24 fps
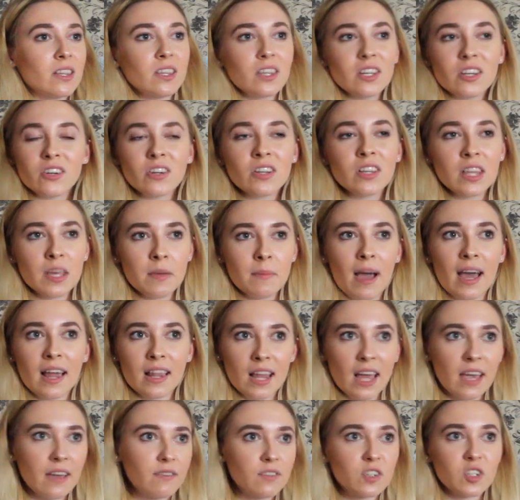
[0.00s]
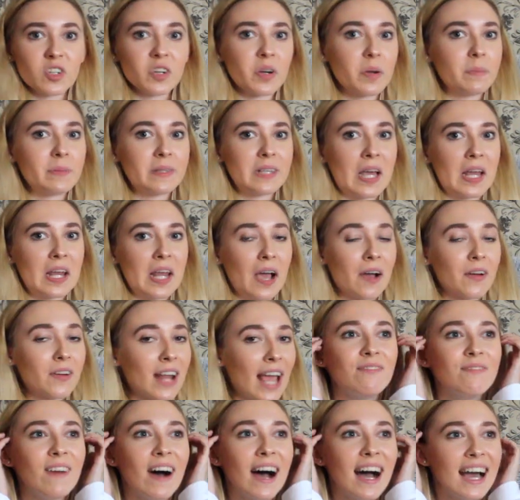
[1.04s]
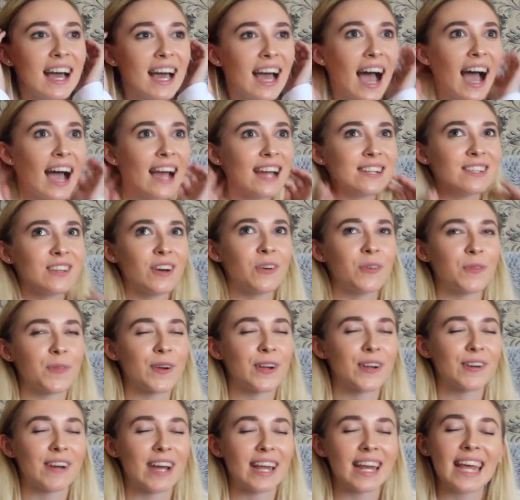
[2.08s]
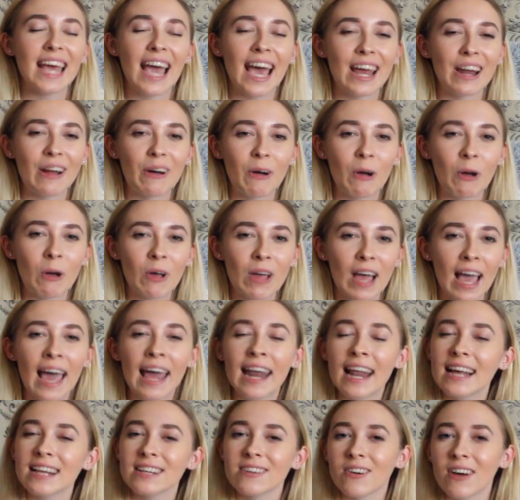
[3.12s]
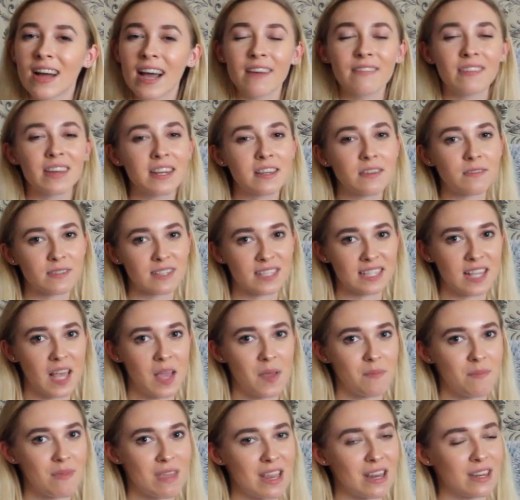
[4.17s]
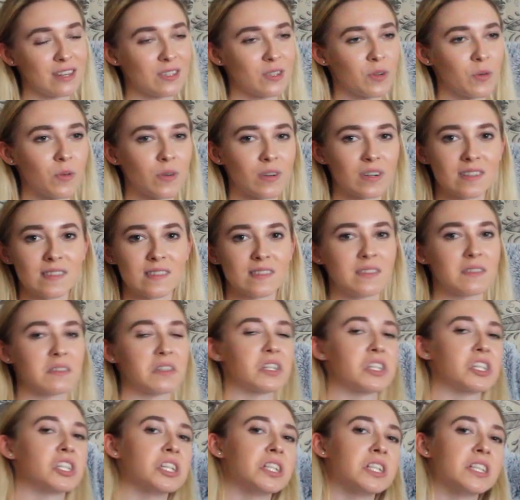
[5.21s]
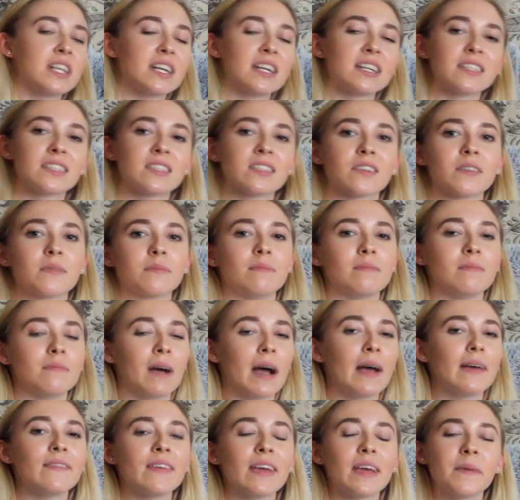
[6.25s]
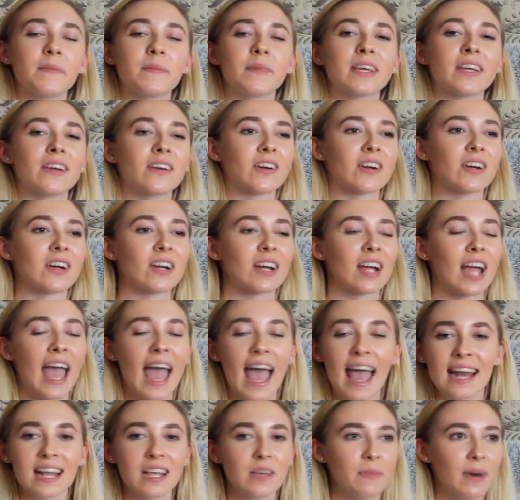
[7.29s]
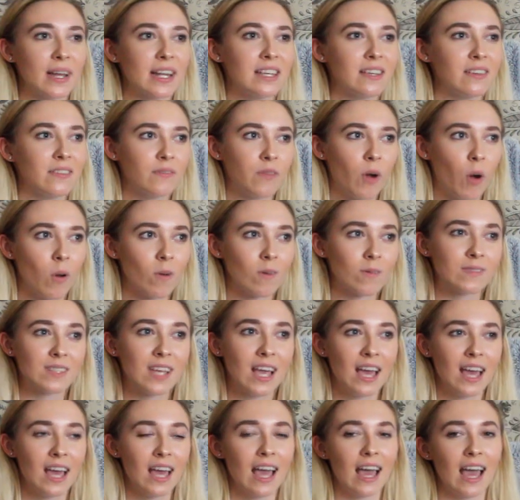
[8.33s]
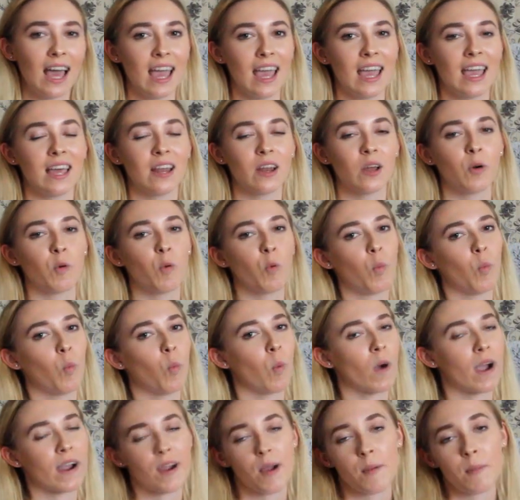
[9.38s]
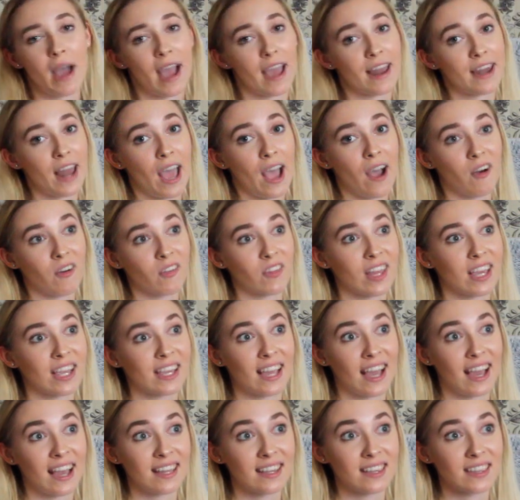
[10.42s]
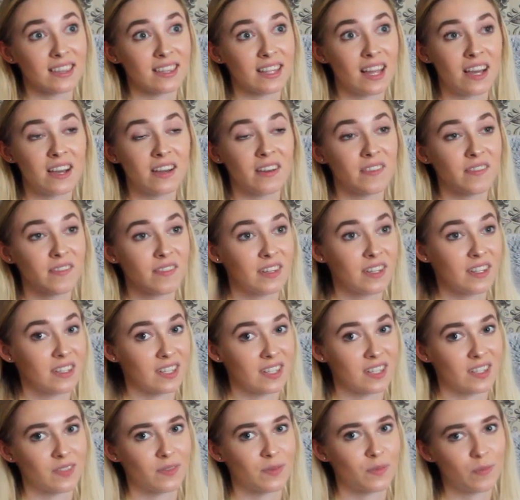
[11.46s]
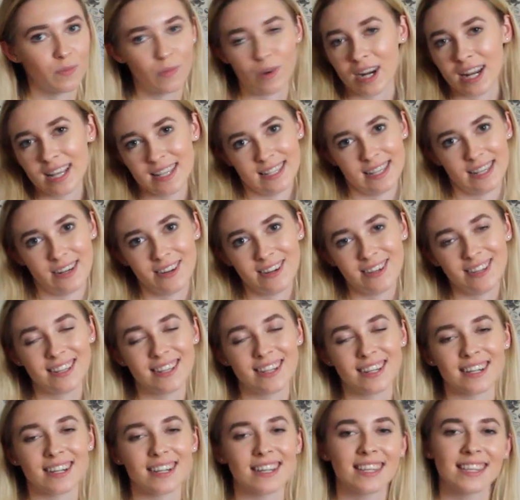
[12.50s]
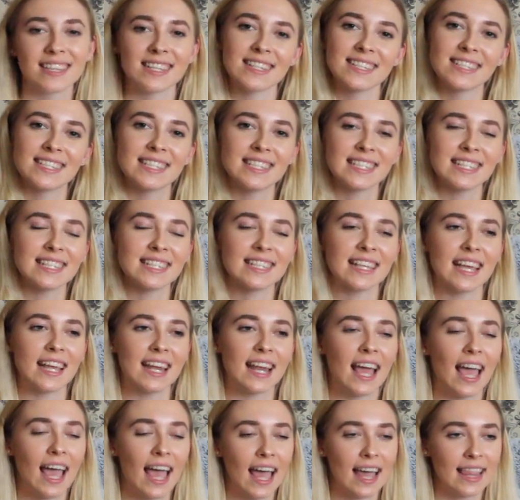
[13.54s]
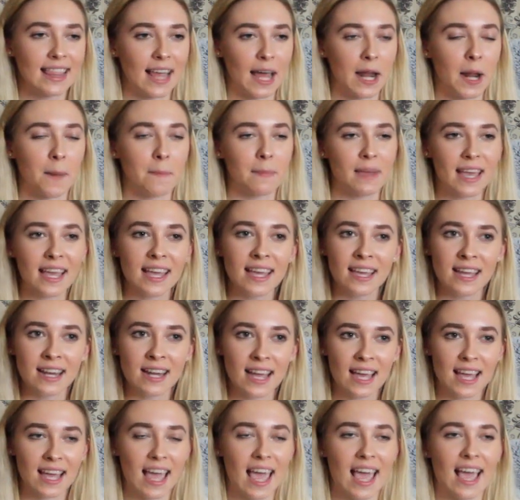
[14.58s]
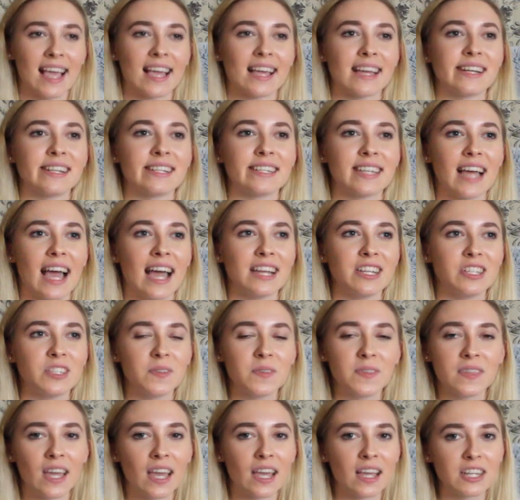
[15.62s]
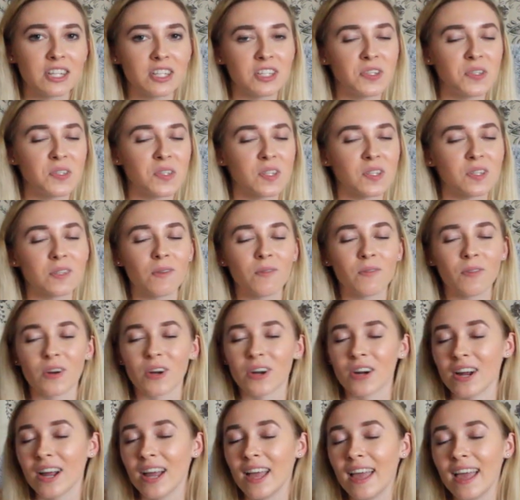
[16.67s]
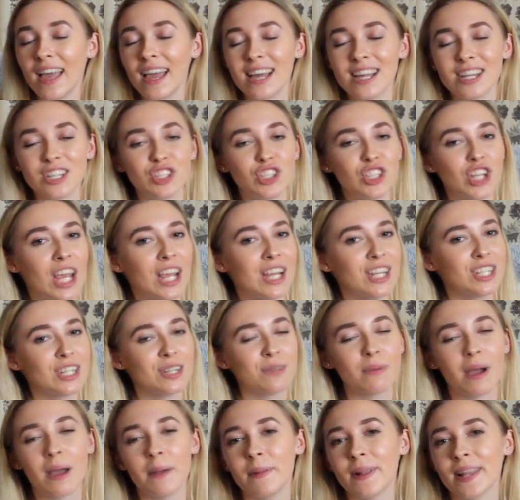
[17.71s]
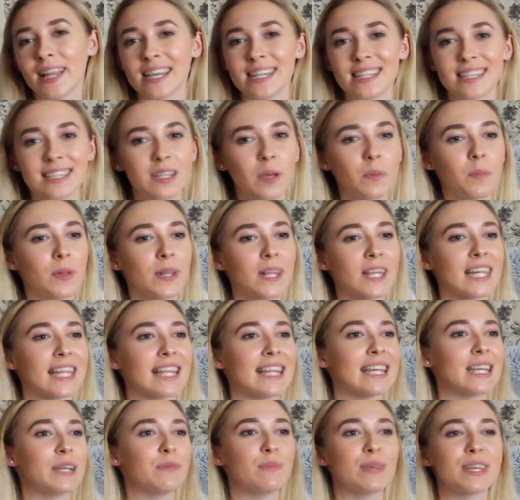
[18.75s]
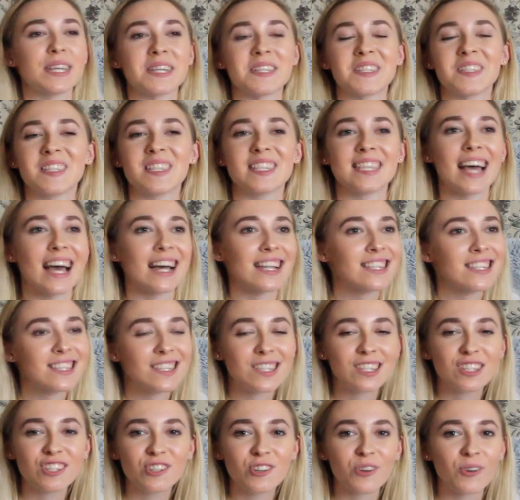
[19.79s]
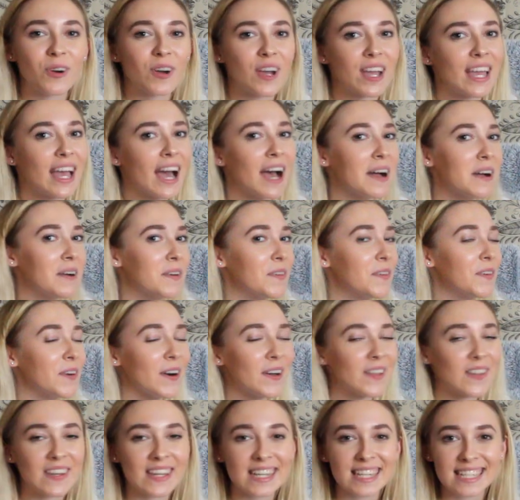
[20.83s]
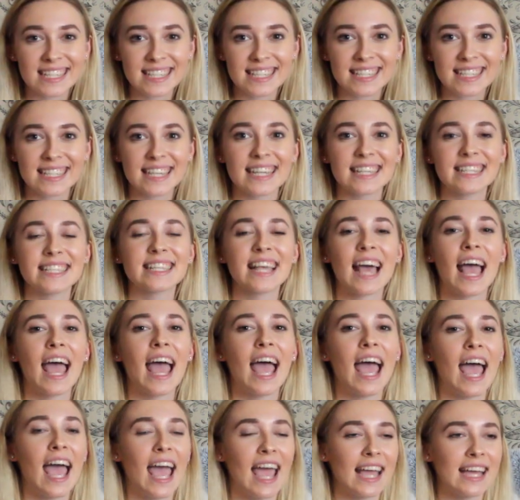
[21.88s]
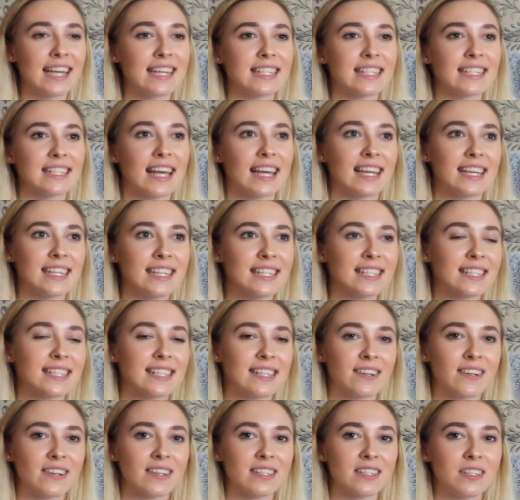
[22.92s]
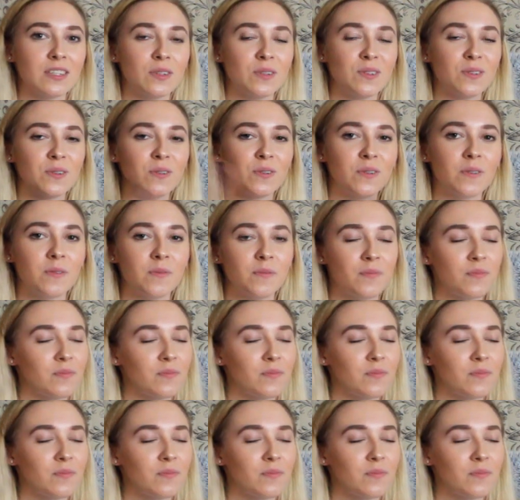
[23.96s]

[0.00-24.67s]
literally my life turned upside down. But I don't regret it at all, and I don't have any resentment towards Jesus or my family or anybody involved and where I'm at now. Like, I love what I said earlier, this season that I'm in, and I do thank Jesus for changing my plans completely, because that's the joy of following Jesus, is that he's going to